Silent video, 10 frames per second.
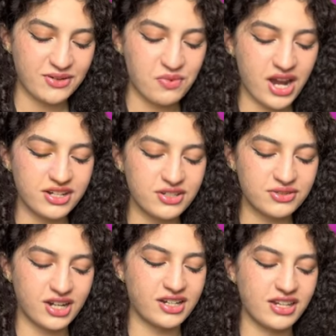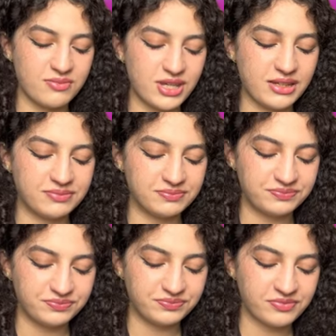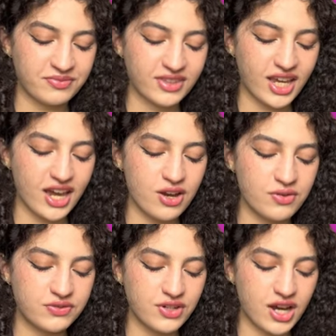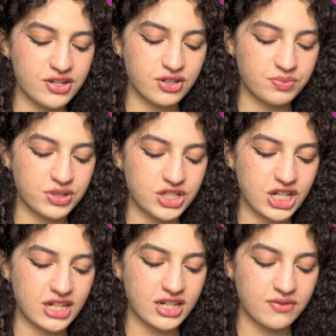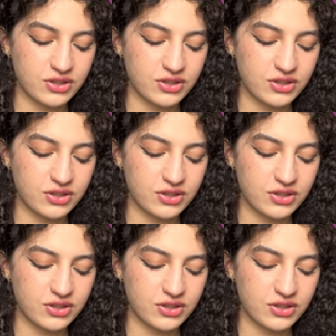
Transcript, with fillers: Why are you talking to me? I always feel underappreciated even